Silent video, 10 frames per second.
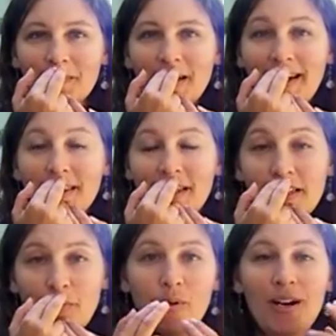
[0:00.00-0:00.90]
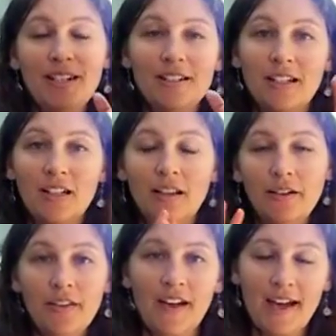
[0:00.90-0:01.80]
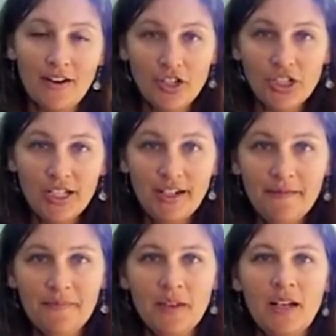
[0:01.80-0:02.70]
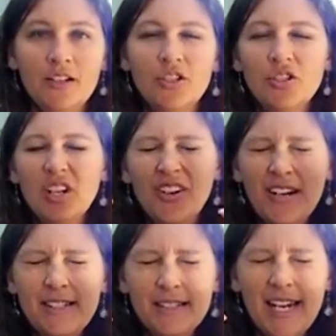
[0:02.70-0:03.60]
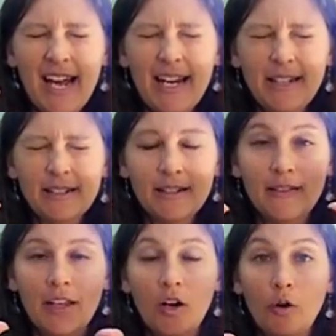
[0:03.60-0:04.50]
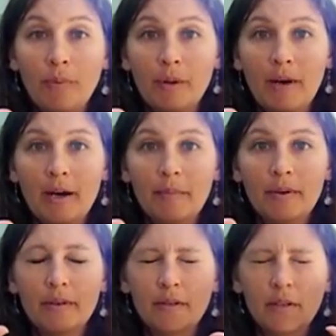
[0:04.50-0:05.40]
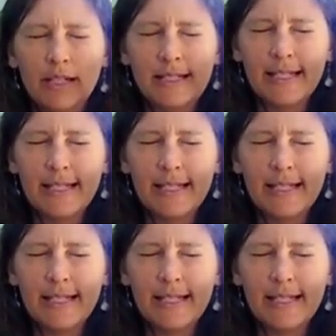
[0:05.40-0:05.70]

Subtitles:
At this point, to clear the energy, just shut your eyes tight and then open them up. And